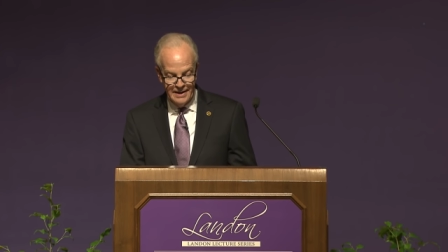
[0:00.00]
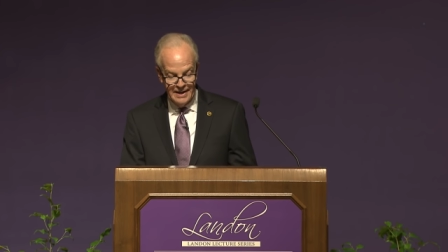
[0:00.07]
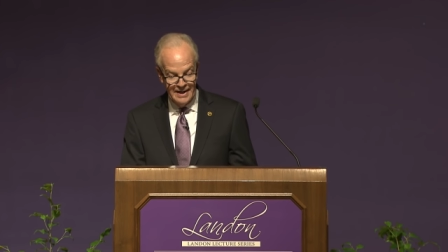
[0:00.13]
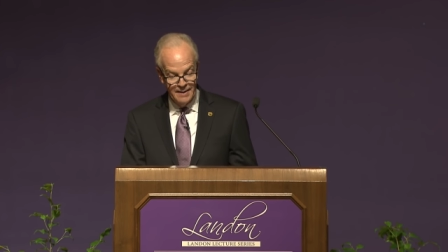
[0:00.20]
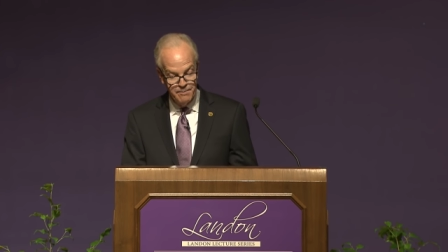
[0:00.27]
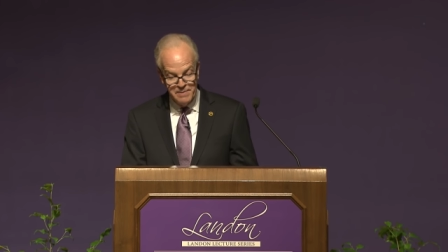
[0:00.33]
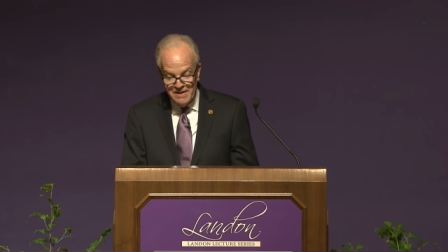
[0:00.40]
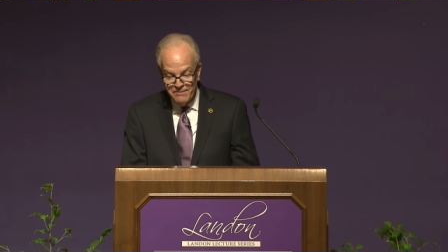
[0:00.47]

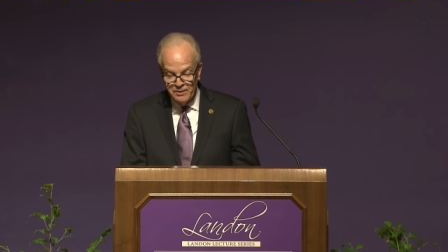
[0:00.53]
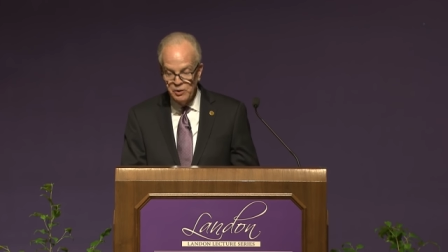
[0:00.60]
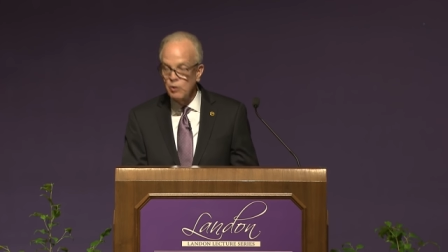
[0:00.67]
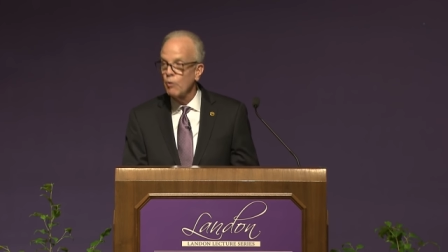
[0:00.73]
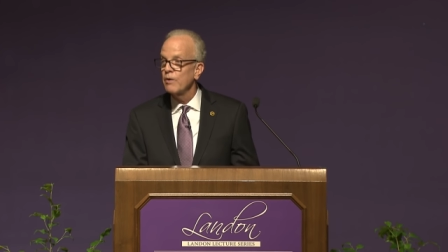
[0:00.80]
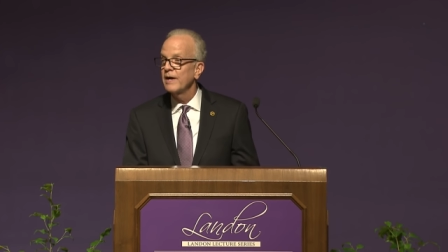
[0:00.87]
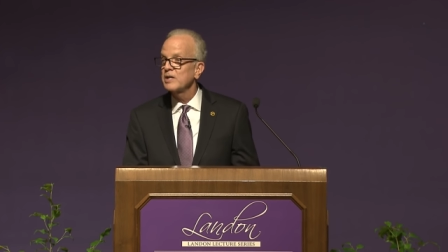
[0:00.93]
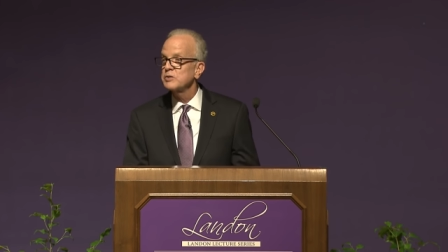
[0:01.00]
uh, beef and
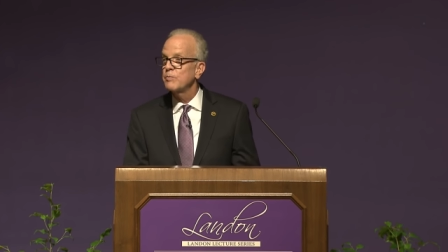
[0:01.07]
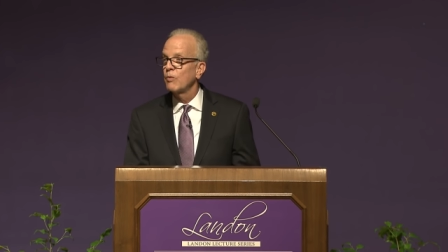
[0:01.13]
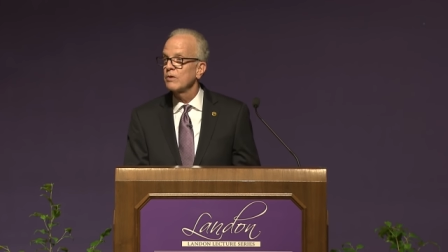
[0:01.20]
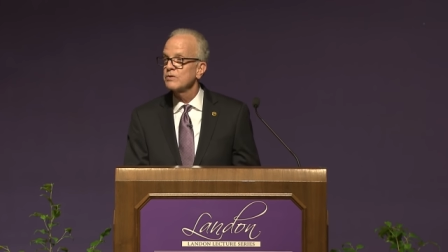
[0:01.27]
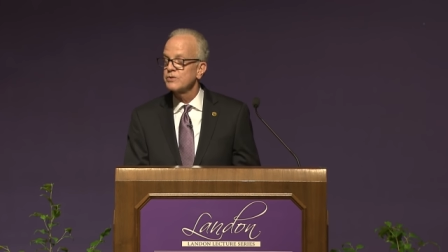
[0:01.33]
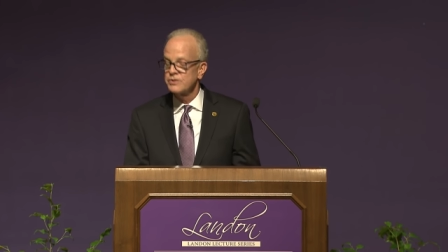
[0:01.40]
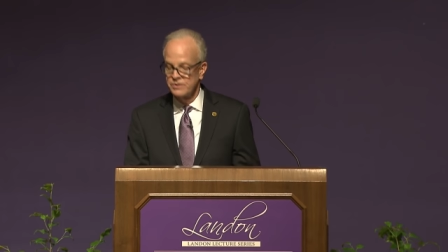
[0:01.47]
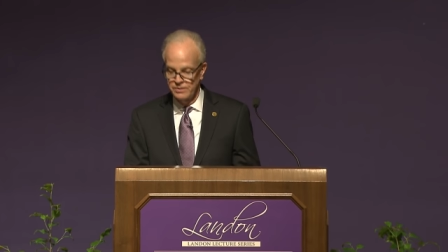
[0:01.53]
corn
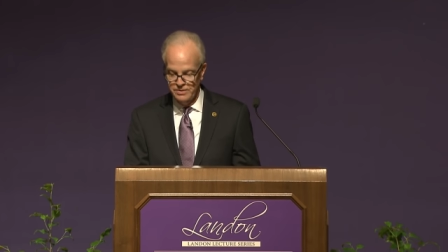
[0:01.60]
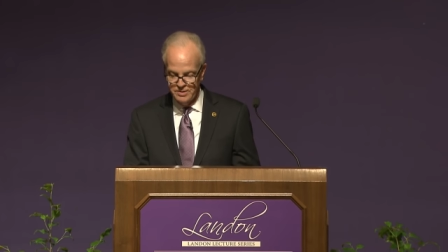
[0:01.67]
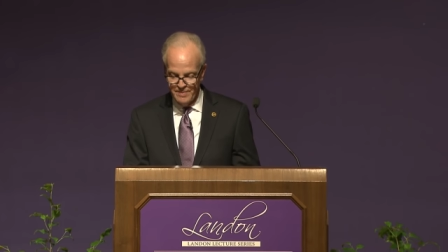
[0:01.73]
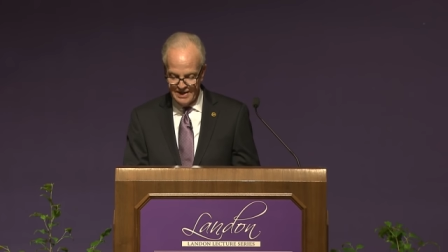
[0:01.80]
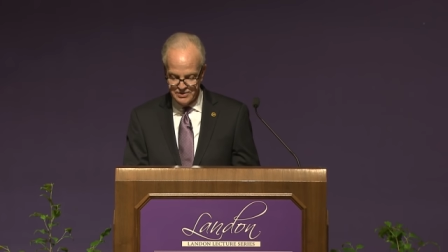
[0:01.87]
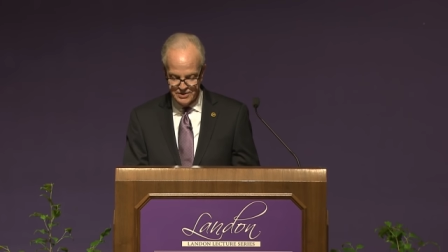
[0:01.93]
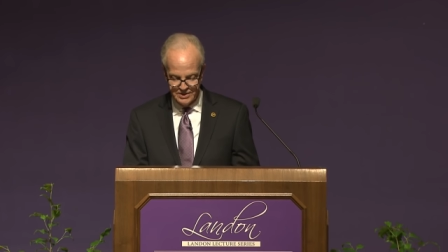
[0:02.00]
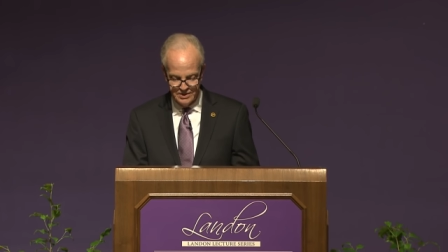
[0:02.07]
exports to
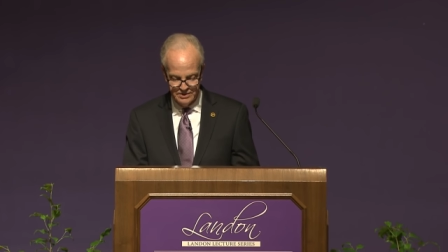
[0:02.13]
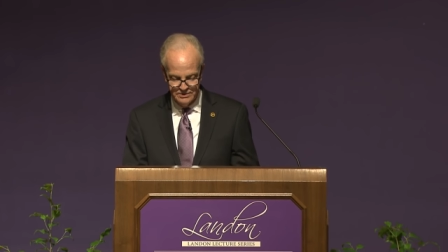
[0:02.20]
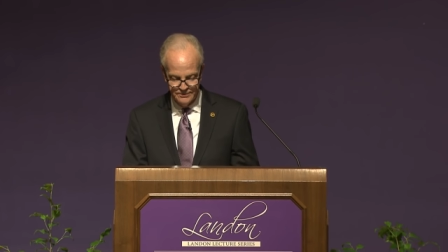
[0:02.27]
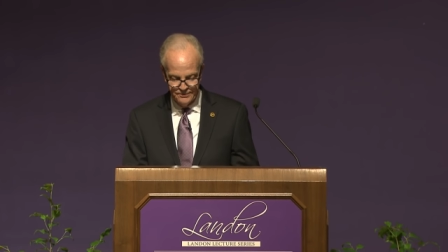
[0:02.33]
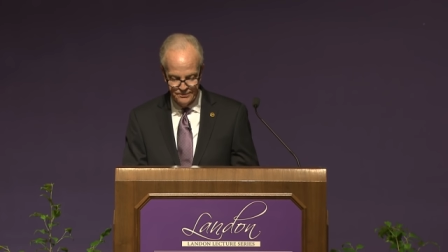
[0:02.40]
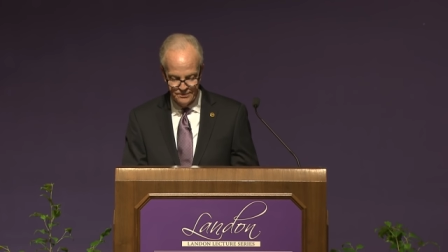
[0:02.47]
Mexico.